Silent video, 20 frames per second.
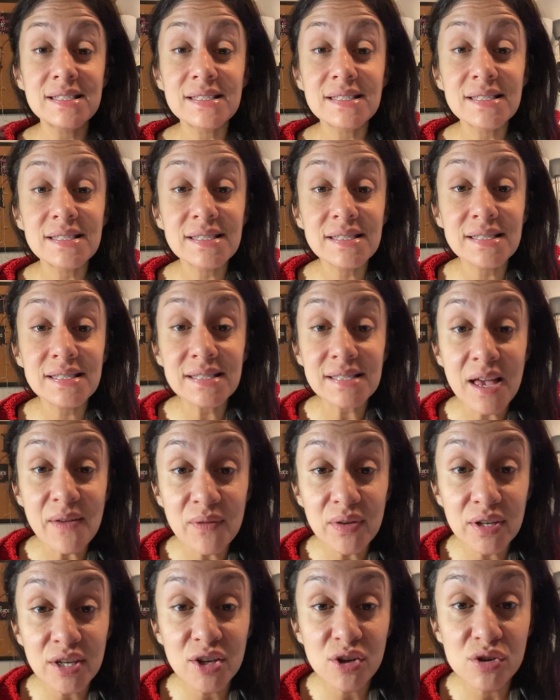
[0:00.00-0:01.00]

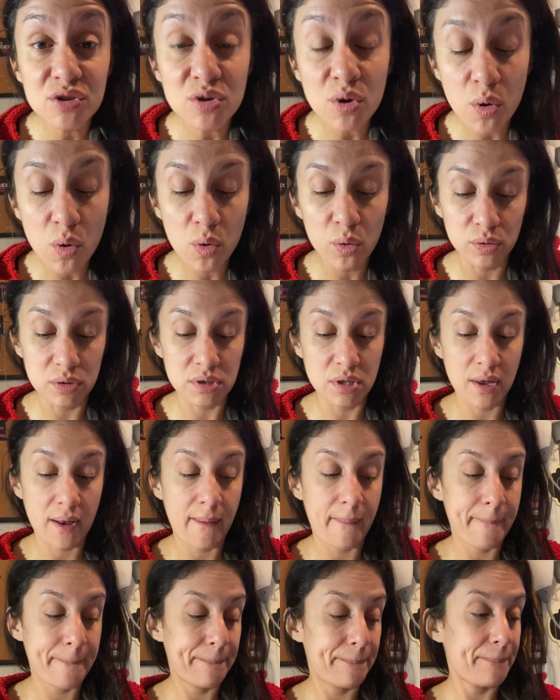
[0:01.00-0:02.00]
7 years old.
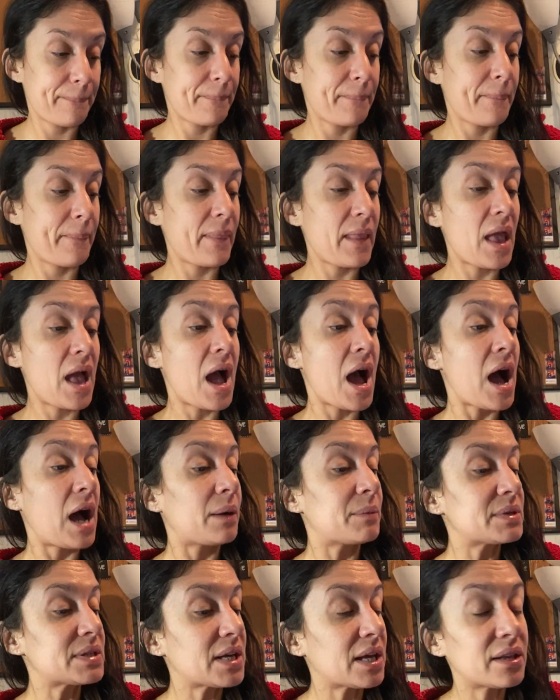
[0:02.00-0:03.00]

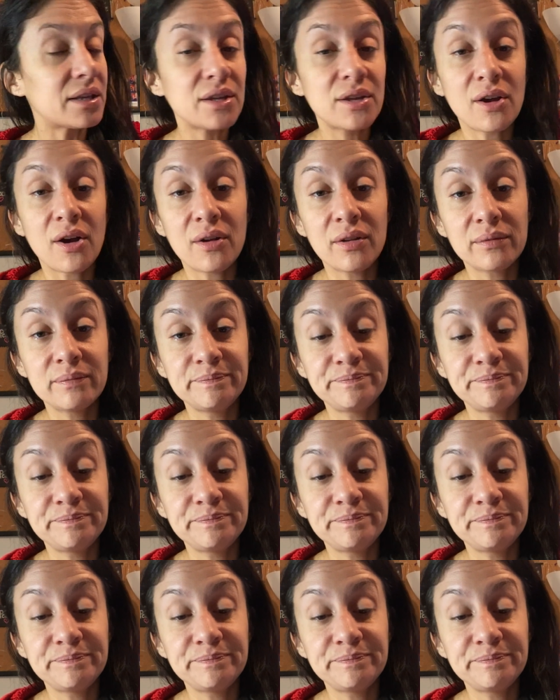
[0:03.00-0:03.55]
I'm telling y'all,